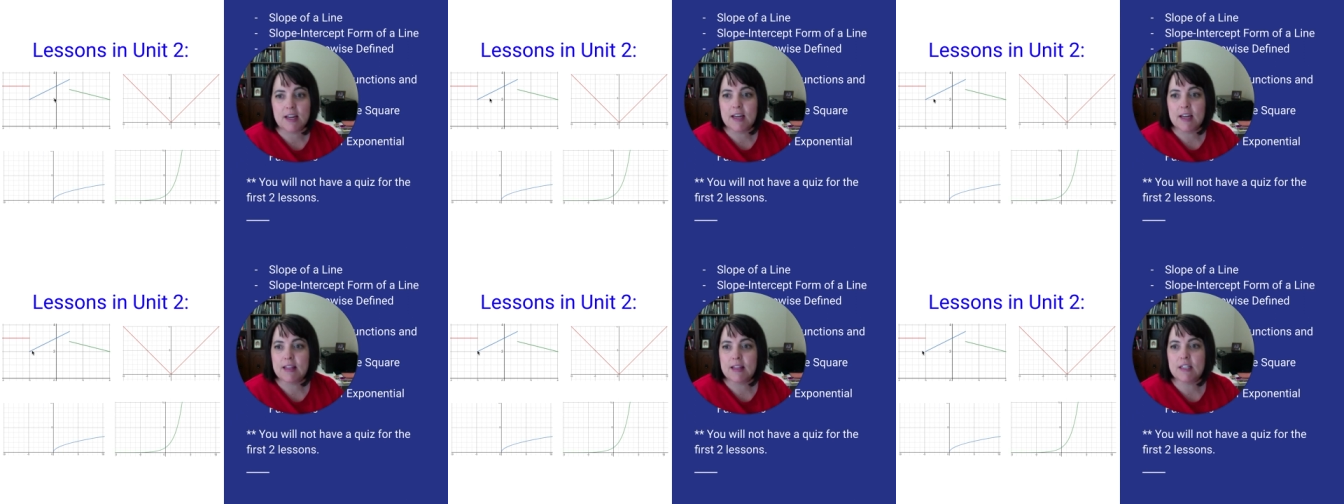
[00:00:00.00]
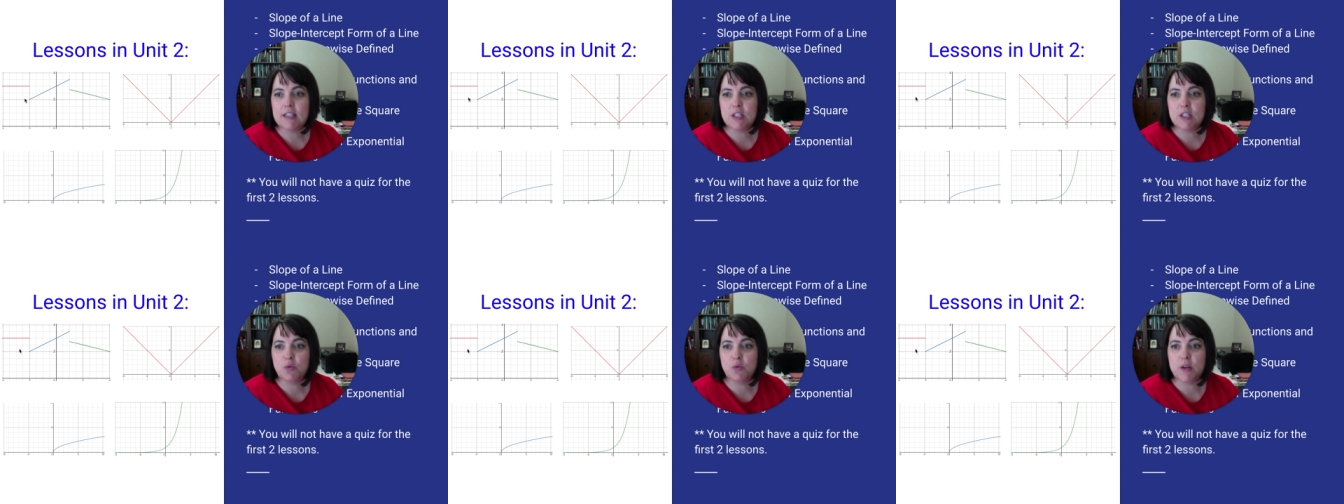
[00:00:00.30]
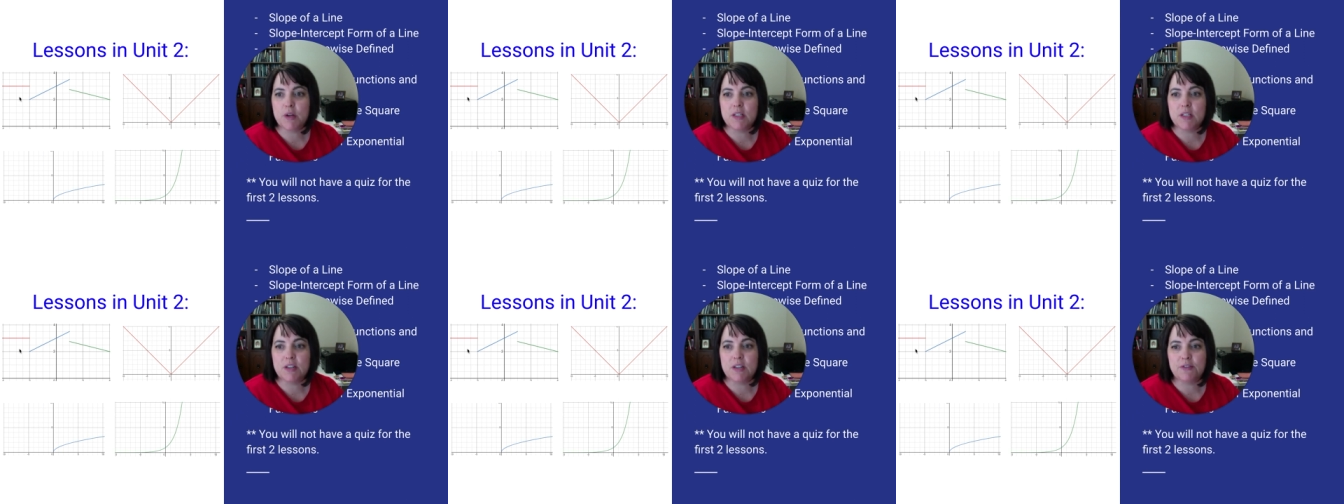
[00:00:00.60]
This is
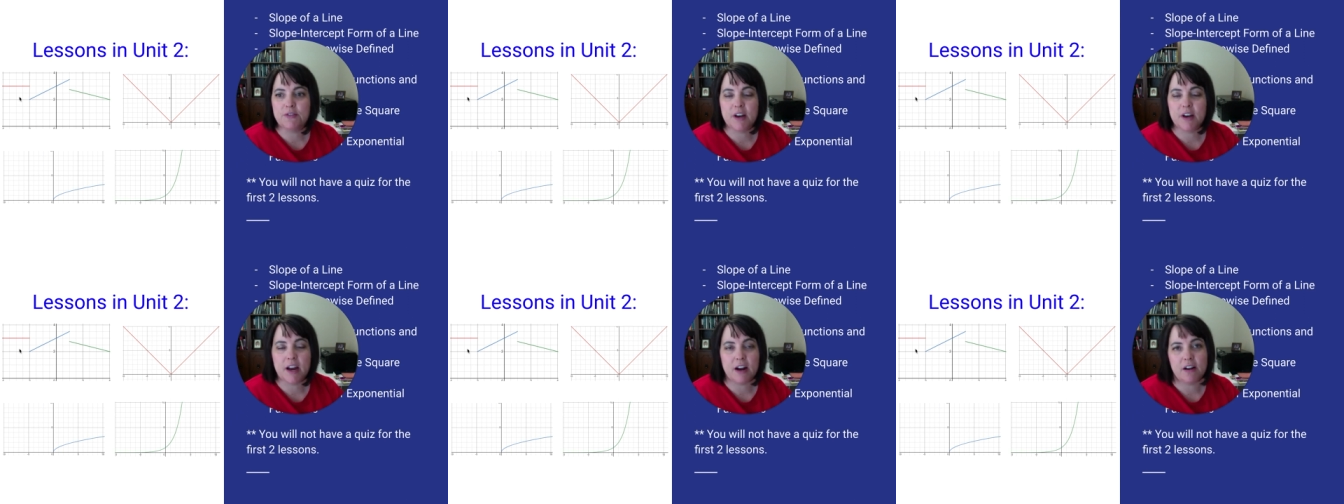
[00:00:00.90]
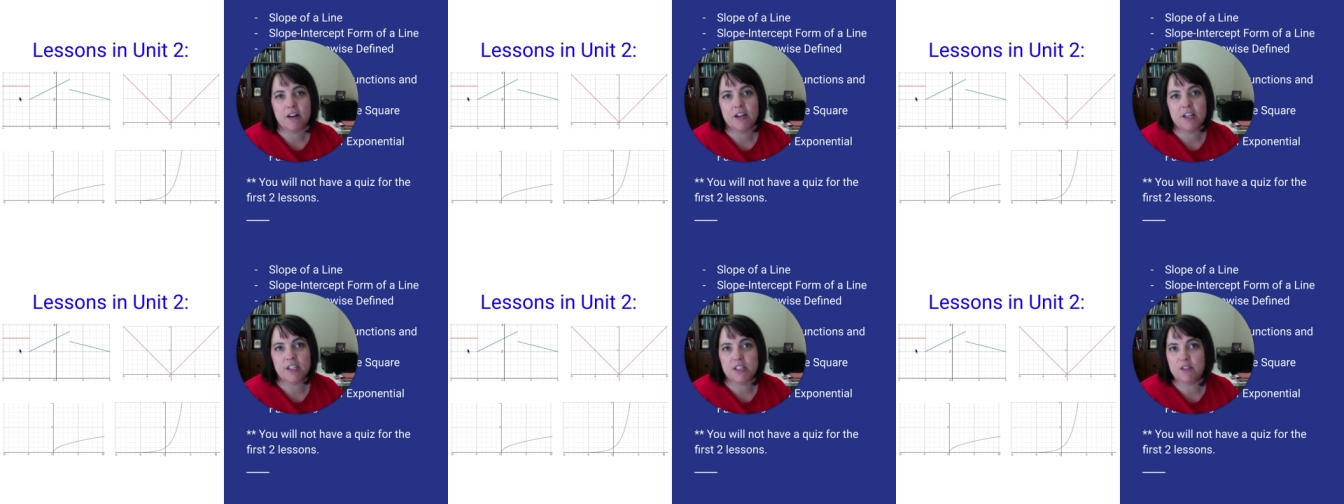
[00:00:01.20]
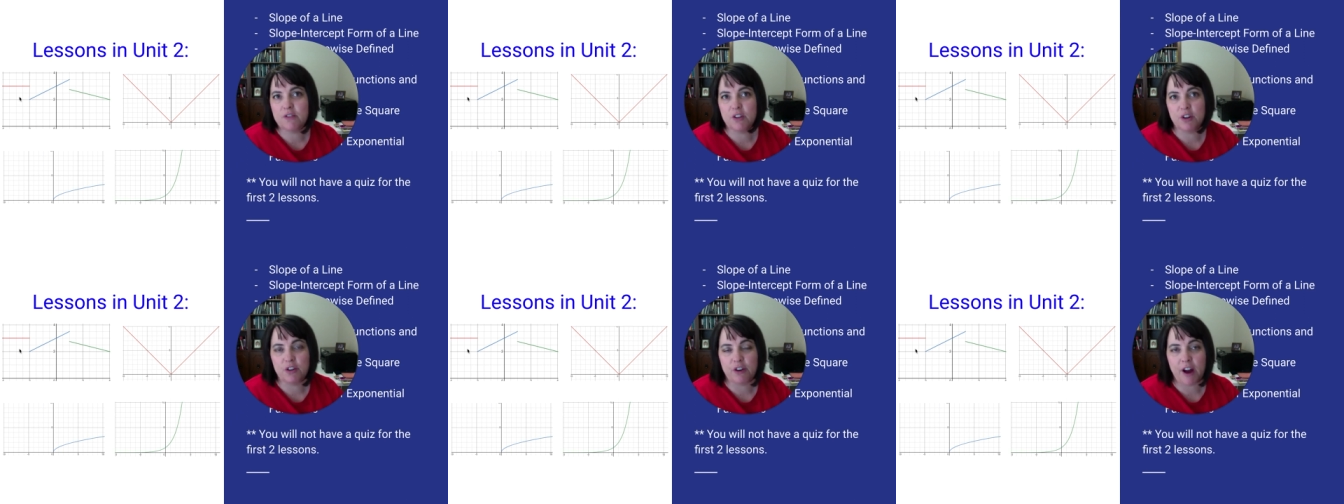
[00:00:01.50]
when different areas of
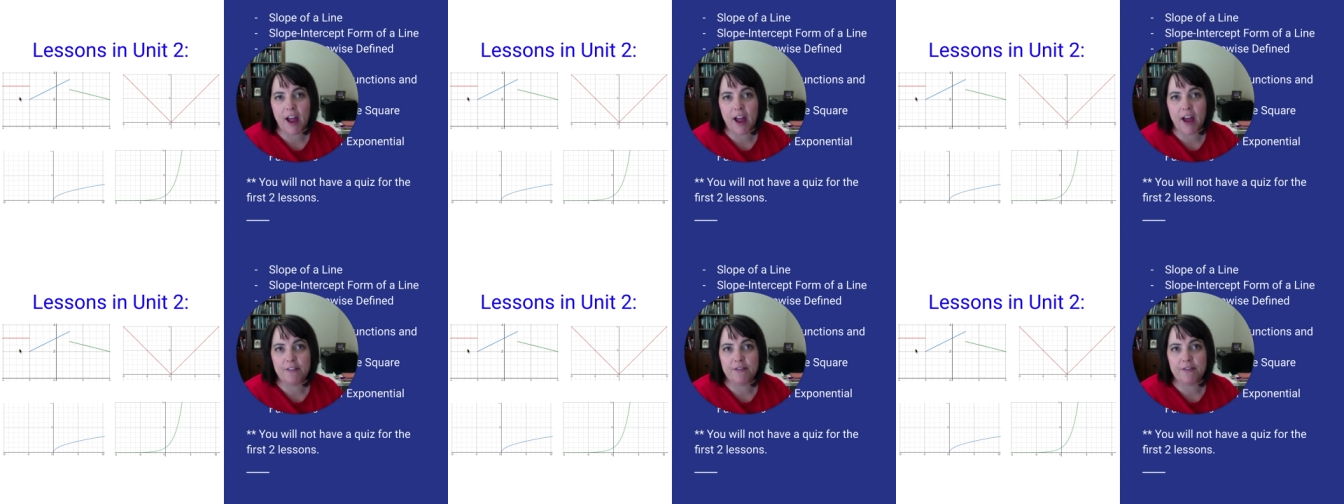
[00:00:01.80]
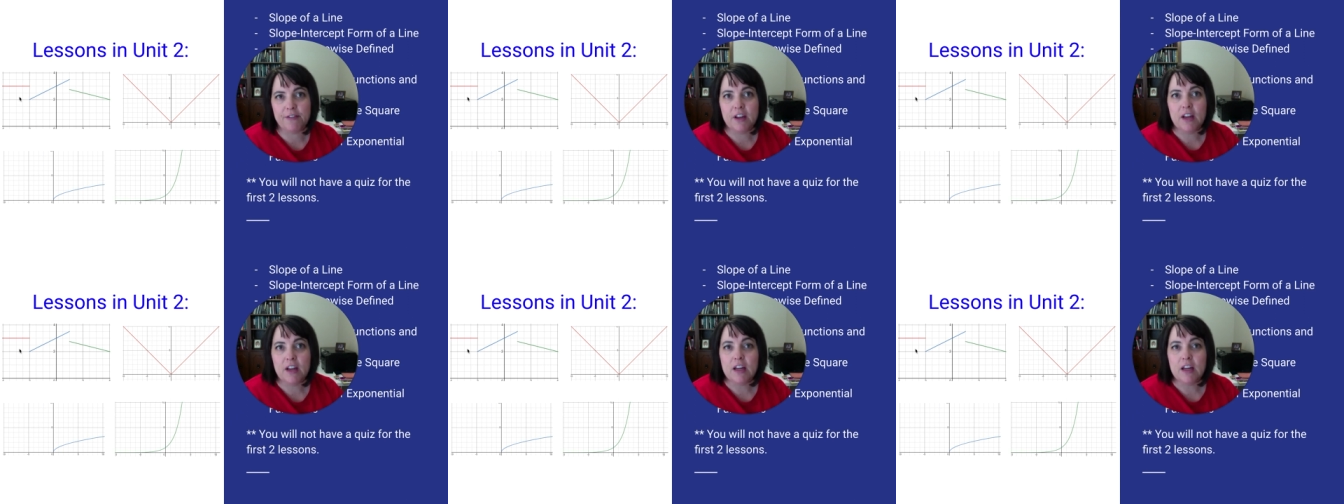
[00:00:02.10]
the graph